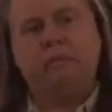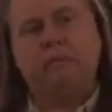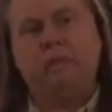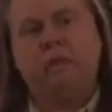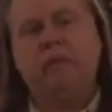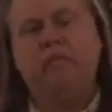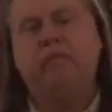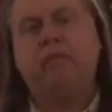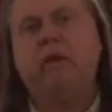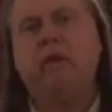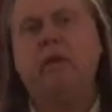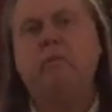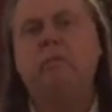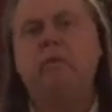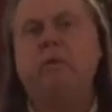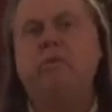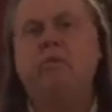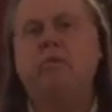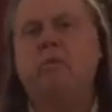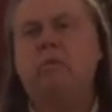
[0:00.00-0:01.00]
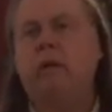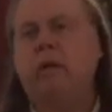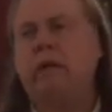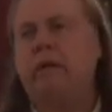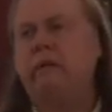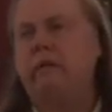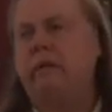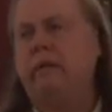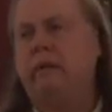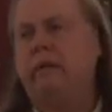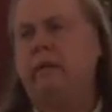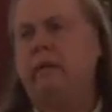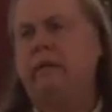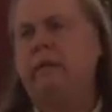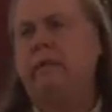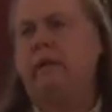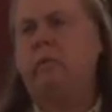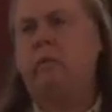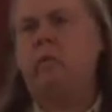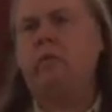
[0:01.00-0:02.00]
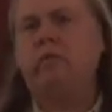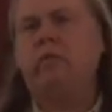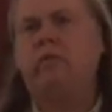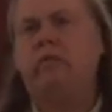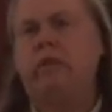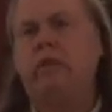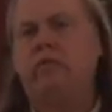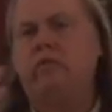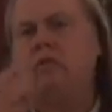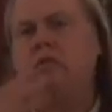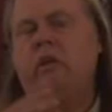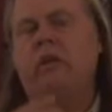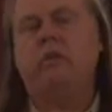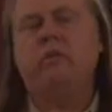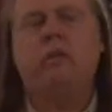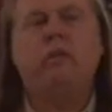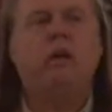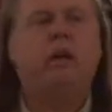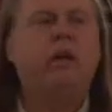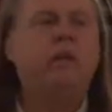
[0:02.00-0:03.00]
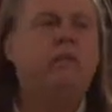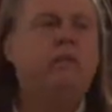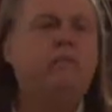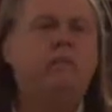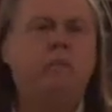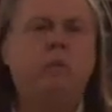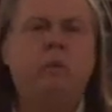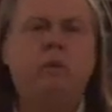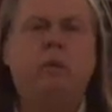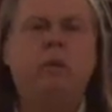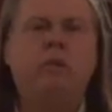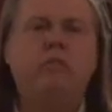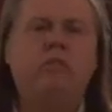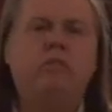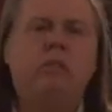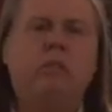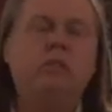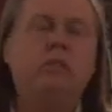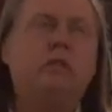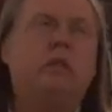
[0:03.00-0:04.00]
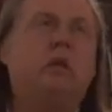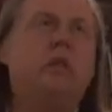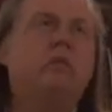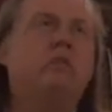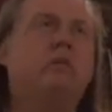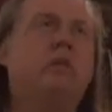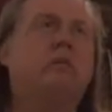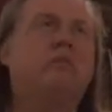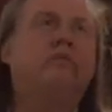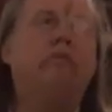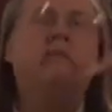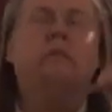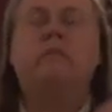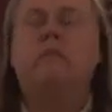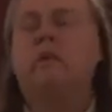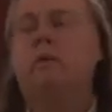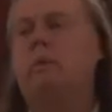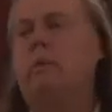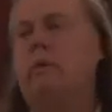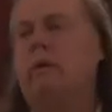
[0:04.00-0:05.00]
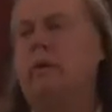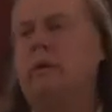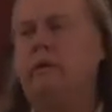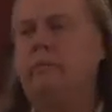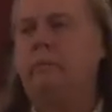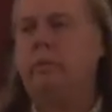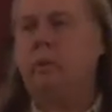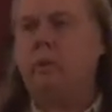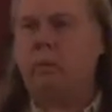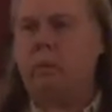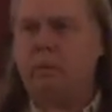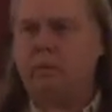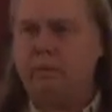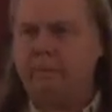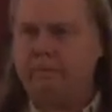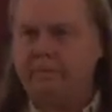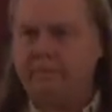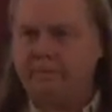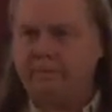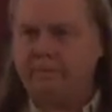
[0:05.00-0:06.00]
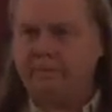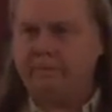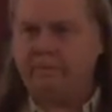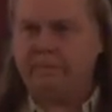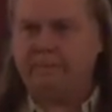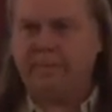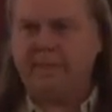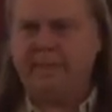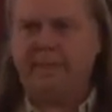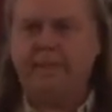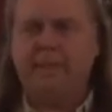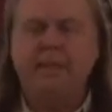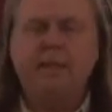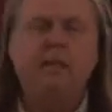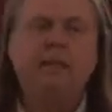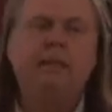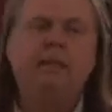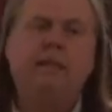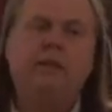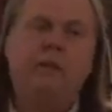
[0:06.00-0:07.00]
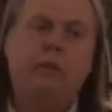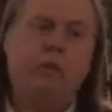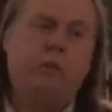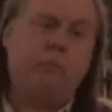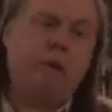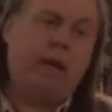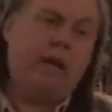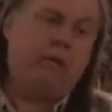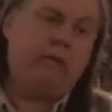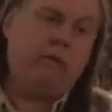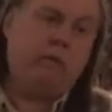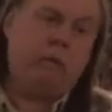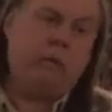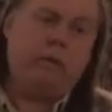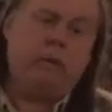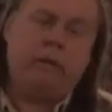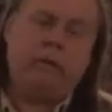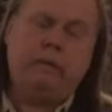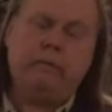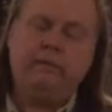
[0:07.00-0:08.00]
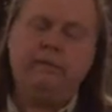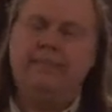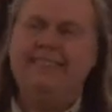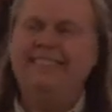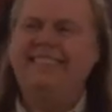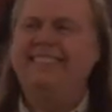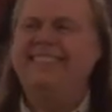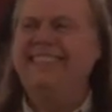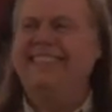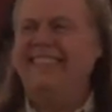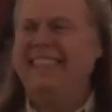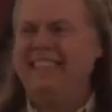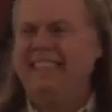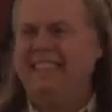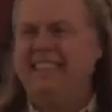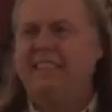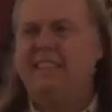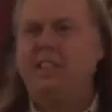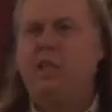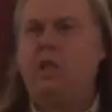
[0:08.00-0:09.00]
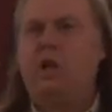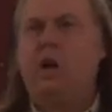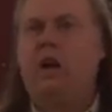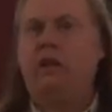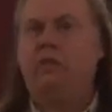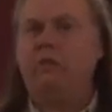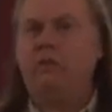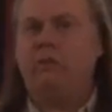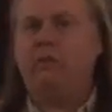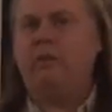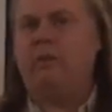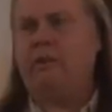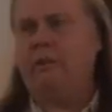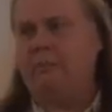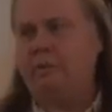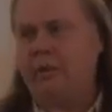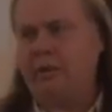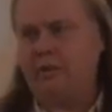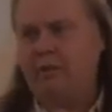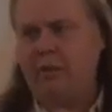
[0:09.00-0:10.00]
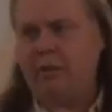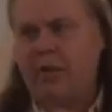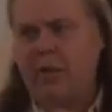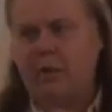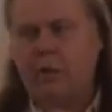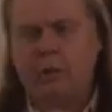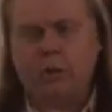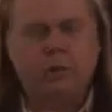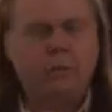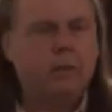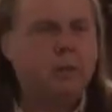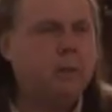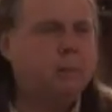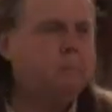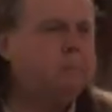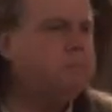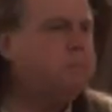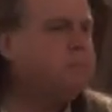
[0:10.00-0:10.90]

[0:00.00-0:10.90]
key fob that is red. That won't desensitize the eyes if I'm looking at star charts trying to figure out where I am in the world. Well, the battery's worn out. It costs so darn much for that little thing.